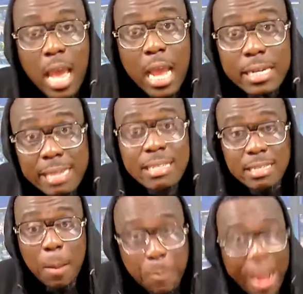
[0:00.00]
This
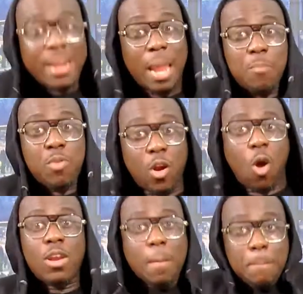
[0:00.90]
is the part that brought
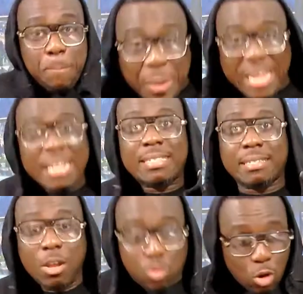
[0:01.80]
all the
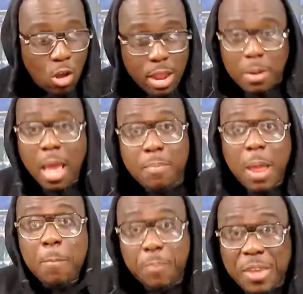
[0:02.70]
beat, you know, the
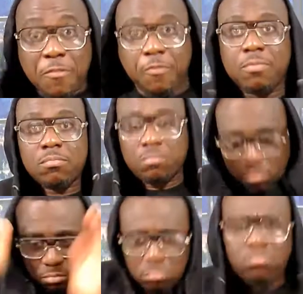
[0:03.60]
beef.
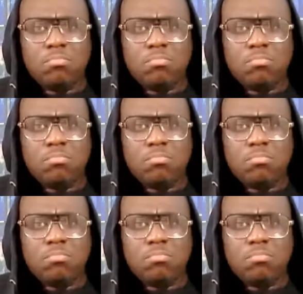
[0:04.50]
The